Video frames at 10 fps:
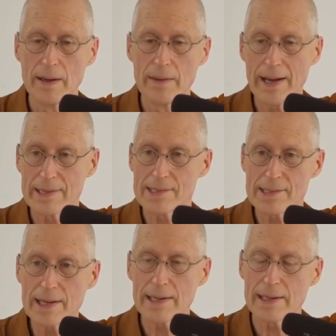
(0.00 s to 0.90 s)
That
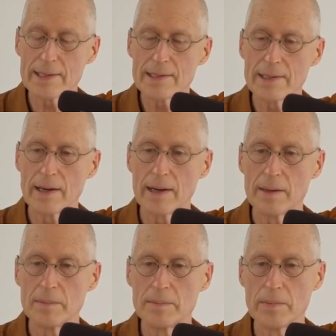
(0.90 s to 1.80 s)
said,
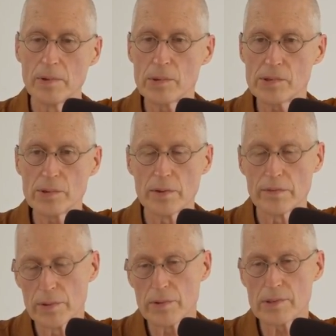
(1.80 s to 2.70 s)
um, those who
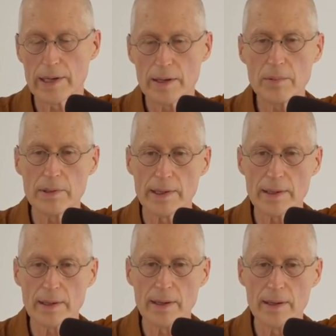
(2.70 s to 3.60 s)
have used
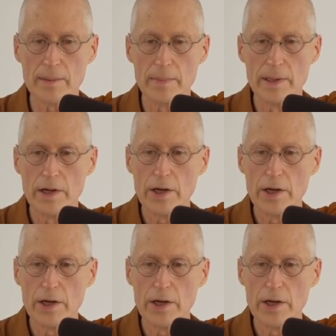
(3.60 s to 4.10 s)
labeling um,